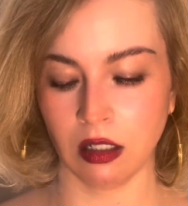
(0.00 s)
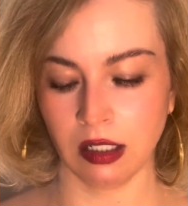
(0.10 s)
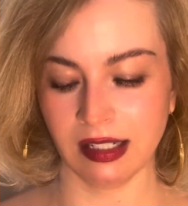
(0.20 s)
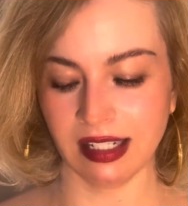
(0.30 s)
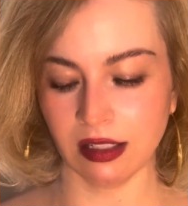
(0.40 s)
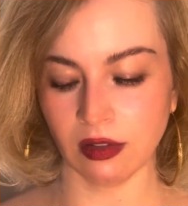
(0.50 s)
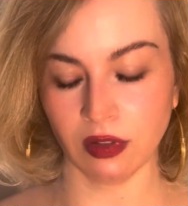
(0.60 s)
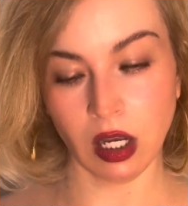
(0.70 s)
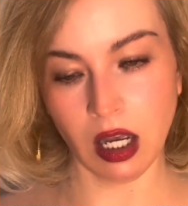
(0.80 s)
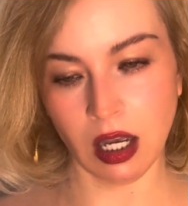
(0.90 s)
Six of
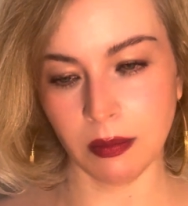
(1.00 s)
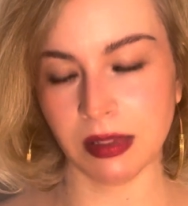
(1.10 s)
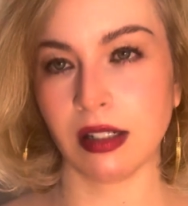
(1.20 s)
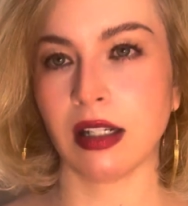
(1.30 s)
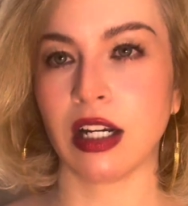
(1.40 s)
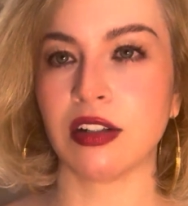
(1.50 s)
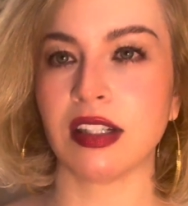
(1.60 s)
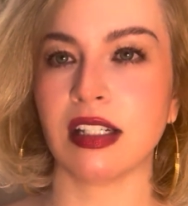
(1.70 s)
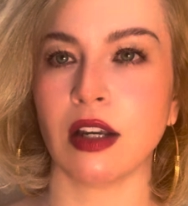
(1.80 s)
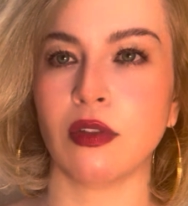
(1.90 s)
Cups. Here's
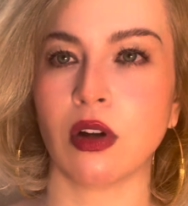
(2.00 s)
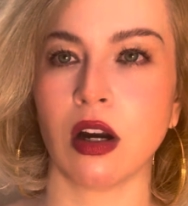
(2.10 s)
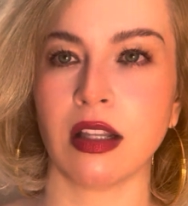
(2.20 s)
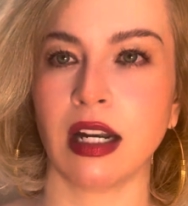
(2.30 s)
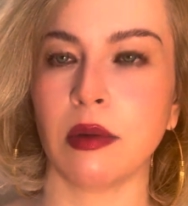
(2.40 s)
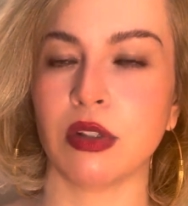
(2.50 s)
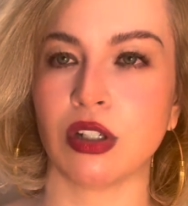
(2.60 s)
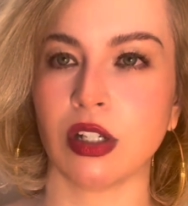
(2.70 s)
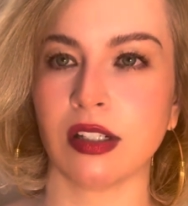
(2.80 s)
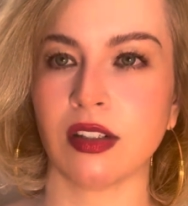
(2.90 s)
the Devil card that I was
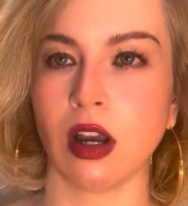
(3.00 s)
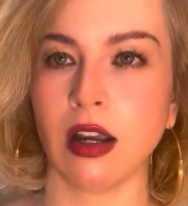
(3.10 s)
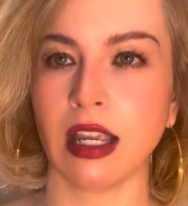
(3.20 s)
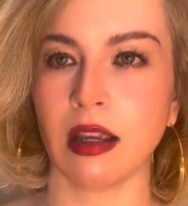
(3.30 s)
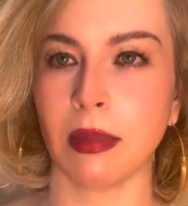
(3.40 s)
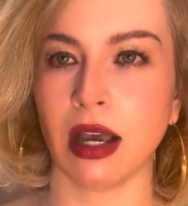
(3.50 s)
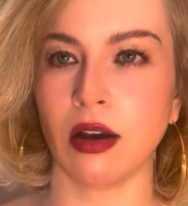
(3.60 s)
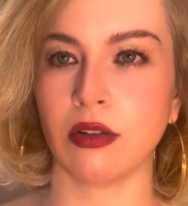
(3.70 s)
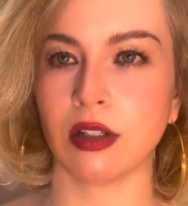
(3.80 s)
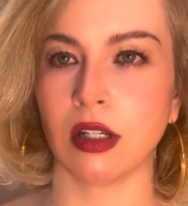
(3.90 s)
just talking
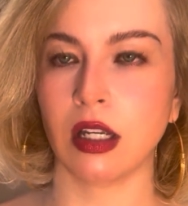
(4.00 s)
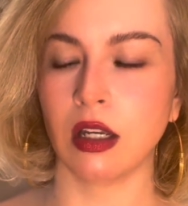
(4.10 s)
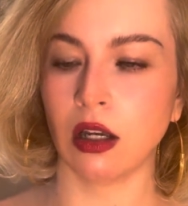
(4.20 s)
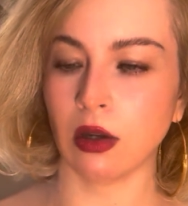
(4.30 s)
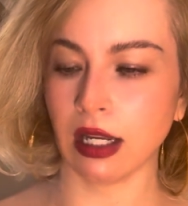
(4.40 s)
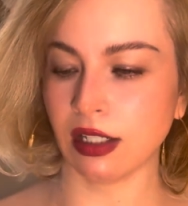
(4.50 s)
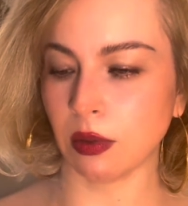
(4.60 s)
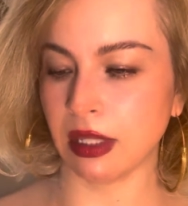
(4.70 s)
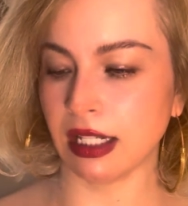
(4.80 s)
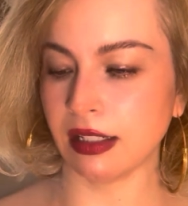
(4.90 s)
about. Okay, so
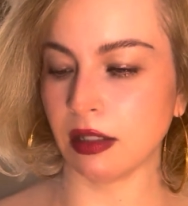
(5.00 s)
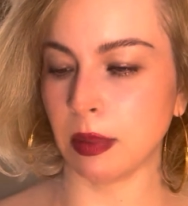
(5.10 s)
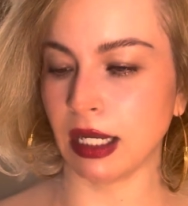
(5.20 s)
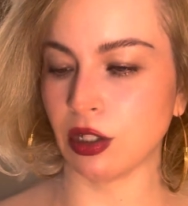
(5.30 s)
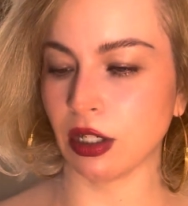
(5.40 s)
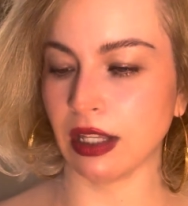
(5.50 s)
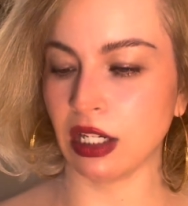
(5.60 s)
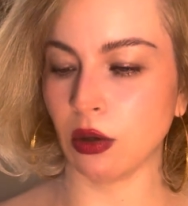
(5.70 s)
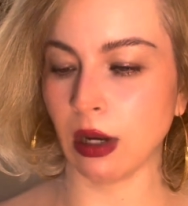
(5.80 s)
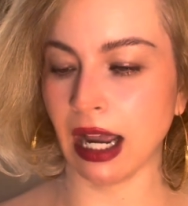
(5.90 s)
in this depiction, they
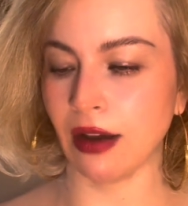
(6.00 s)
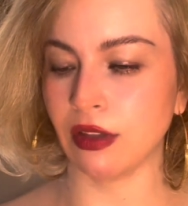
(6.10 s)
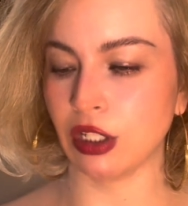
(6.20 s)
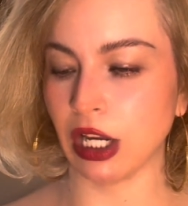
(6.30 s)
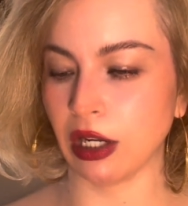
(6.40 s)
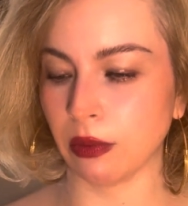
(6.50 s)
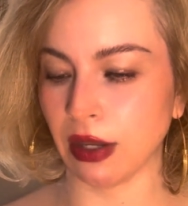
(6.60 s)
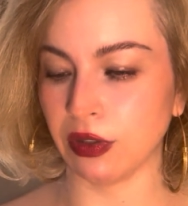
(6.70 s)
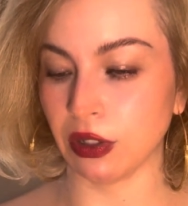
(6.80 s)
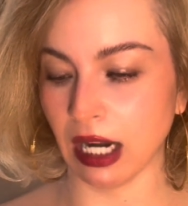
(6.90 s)
don't have the chain around
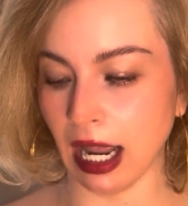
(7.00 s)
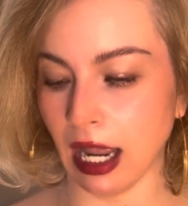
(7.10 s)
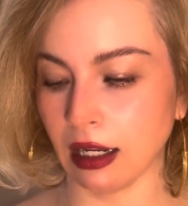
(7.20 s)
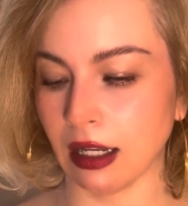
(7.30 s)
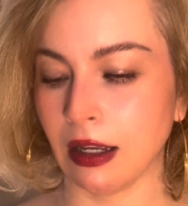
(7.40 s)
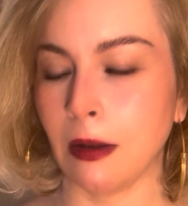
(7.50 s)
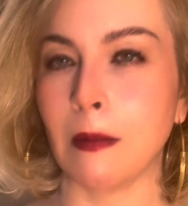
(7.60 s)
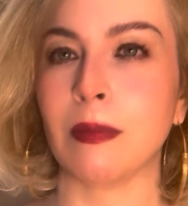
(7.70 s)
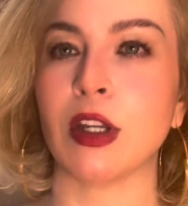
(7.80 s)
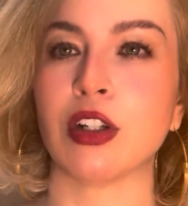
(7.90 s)
their neck.
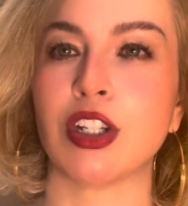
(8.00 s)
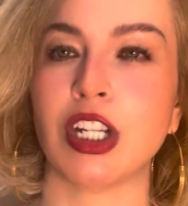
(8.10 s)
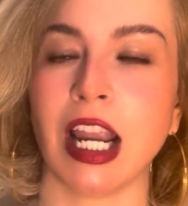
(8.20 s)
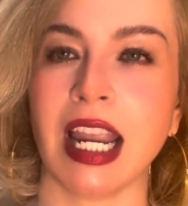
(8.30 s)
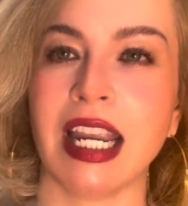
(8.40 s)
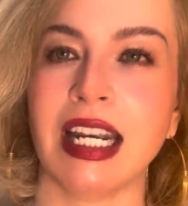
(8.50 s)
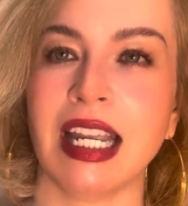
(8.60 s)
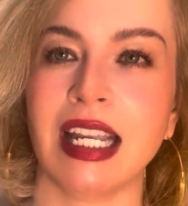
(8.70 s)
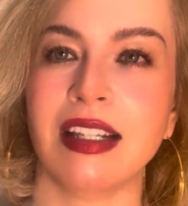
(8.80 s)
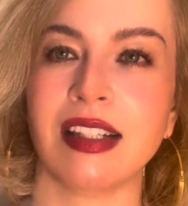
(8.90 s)
Their chain
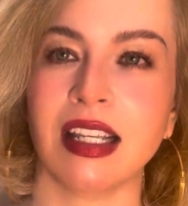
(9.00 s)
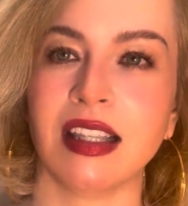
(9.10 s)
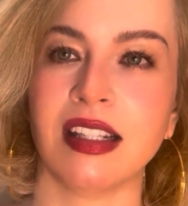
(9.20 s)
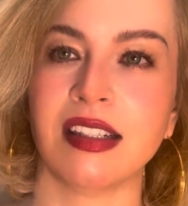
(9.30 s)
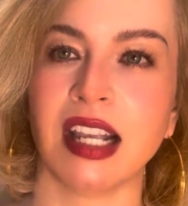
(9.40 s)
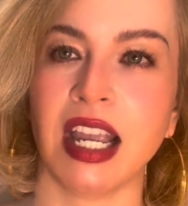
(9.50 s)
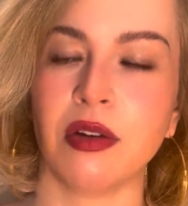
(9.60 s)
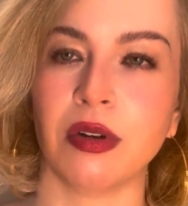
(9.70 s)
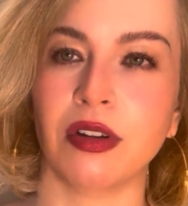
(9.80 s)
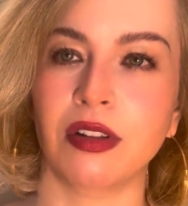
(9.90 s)
is in the
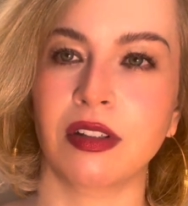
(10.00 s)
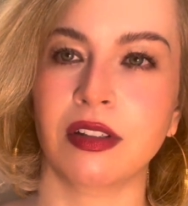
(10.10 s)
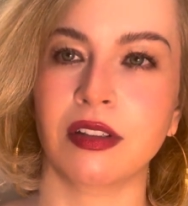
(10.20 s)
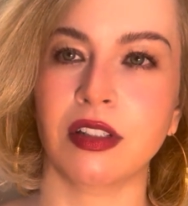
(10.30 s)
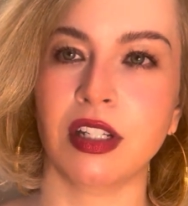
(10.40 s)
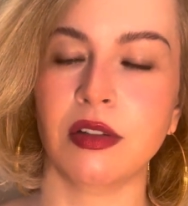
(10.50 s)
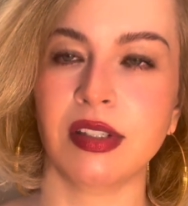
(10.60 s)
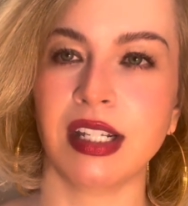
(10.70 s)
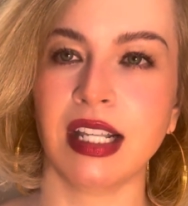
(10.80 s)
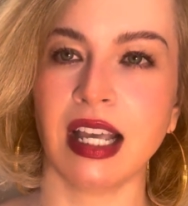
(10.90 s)
sacral. Do you
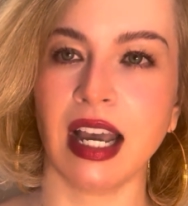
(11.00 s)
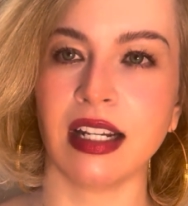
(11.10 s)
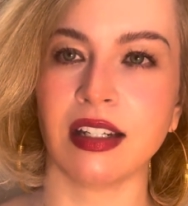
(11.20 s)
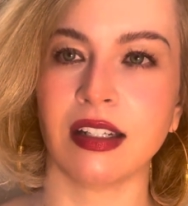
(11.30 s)
see that?